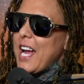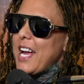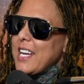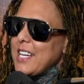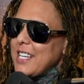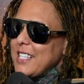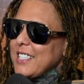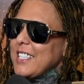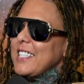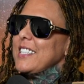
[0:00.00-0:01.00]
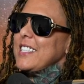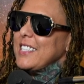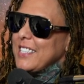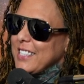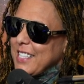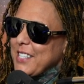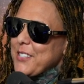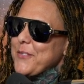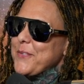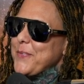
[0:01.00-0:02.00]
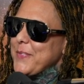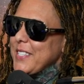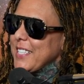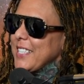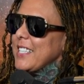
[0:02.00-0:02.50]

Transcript: yay. The yay yay. Yep. Hell yeah, that's